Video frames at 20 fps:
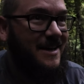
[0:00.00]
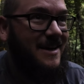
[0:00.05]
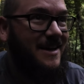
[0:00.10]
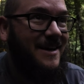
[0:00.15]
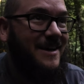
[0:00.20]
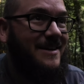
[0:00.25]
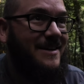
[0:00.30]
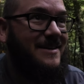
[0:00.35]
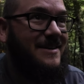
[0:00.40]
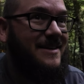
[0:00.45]

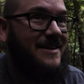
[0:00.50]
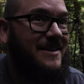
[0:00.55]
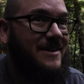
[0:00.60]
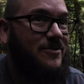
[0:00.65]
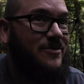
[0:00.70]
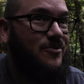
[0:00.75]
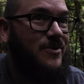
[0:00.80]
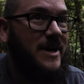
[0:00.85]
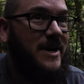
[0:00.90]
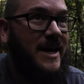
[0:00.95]
Uh,
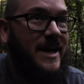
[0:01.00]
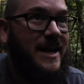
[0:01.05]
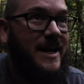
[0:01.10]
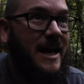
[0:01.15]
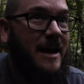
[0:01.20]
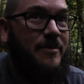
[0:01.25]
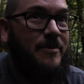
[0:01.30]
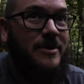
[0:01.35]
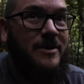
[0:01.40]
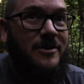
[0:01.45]
went ahead and
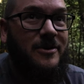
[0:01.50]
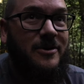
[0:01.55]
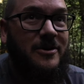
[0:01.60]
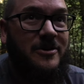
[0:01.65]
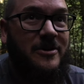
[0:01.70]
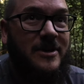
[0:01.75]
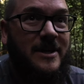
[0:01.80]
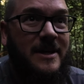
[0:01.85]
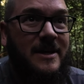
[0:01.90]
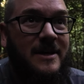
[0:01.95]
got up a little
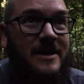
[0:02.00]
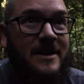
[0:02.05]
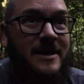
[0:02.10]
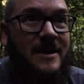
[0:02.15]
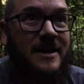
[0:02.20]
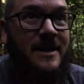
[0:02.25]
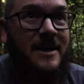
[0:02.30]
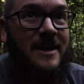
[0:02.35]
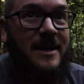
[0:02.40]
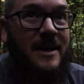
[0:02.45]
early
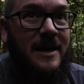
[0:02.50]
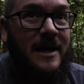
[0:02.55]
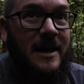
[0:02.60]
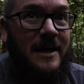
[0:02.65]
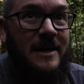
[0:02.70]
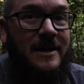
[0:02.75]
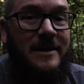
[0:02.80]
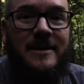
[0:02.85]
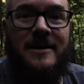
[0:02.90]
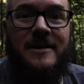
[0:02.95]

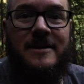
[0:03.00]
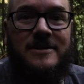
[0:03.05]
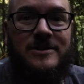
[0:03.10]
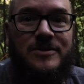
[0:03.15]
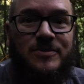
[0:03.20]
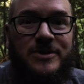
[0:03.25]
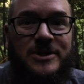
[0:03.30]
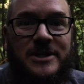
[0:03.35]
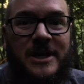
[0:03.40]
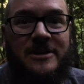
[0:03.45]
and uh,
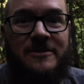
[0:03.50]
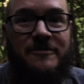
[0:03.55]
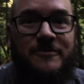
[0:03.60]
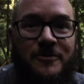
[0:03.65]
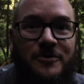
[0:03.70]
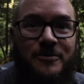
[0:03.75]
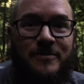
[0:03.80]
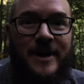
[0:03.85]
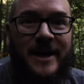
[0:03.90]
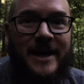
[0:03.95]
switched out the
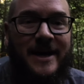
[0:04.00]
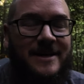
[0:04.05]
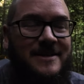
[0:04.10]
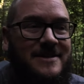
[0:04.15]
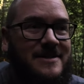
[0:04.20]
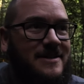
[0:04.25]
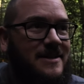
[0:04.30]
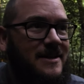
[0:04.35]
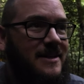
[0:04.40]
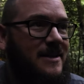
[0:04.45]
food
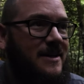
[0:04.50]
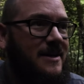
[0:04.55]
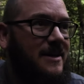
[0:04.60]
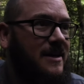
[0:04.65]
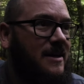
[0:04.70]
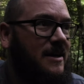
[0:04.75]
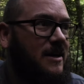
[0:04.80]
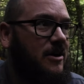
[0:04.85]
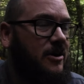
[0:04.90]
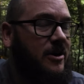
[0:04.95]
bags,
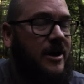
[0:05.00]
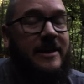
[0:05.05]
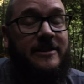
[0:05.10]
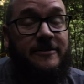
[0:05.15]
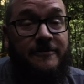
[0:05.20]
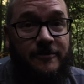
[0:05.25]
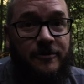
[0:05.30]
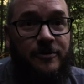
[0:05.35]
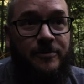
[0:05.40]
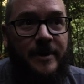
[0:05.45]
or got
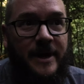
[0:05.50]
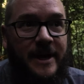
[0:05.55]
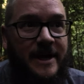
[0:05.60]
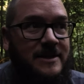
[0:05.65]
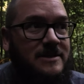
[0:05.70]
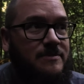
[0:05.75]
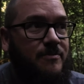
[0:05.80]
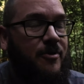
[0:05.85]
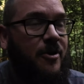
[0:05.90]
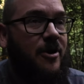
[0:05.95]
the food
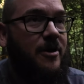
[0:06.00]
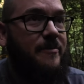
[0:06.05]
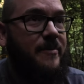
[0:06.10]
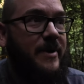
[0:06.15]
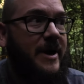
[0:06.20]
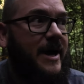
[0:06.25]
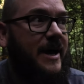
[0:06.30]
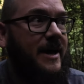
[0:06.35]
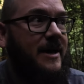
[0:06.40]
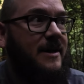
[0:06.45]
bags and brought them
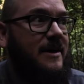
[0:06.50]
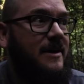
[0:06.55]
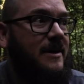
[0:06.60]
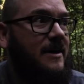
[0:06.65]
back.